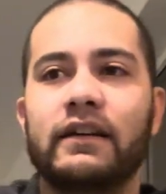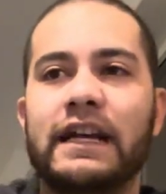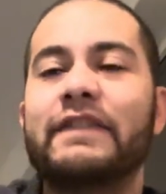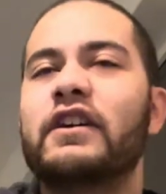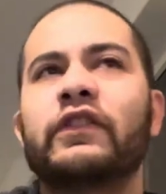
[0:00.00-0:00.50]

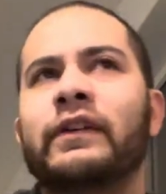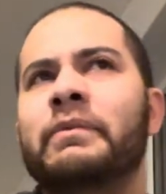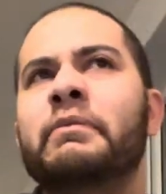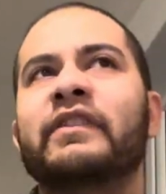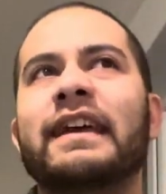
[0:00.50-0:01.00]
Even though some
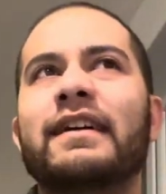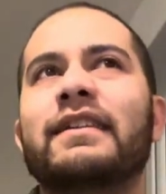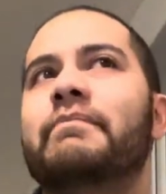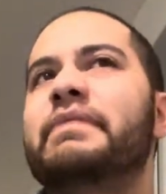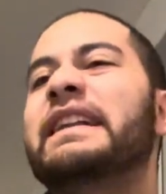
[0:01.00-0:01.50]
people say that
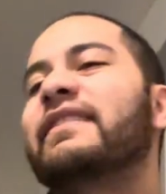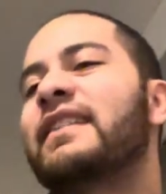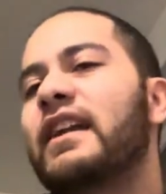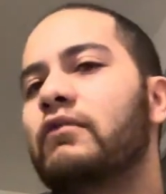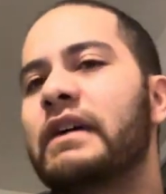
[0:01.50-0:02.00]
the beat is
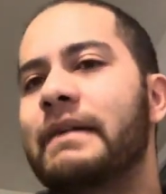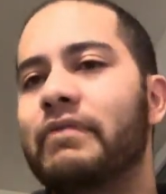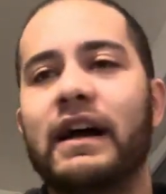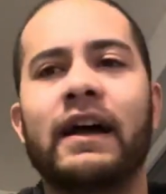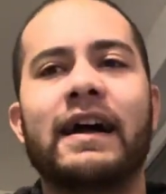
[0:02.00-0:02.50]
kind of weird,
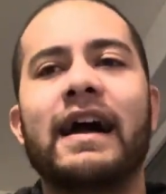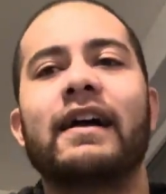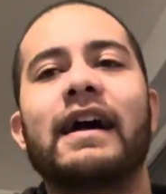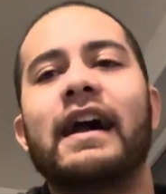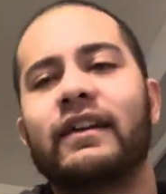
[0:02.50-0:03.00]
but
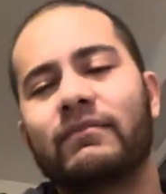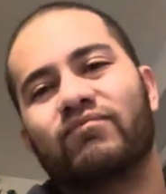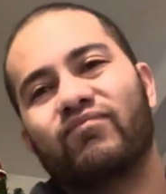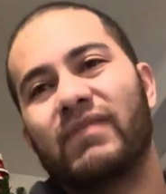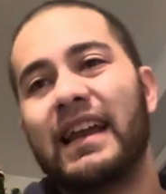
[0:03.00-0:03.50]
I
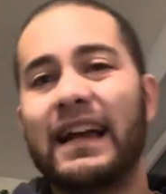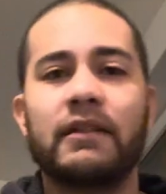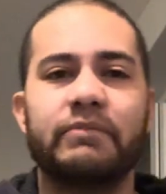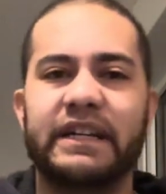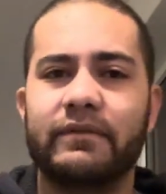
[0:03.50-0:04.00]
like the
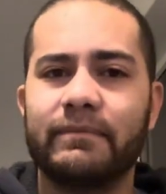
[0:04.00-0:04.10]
beat.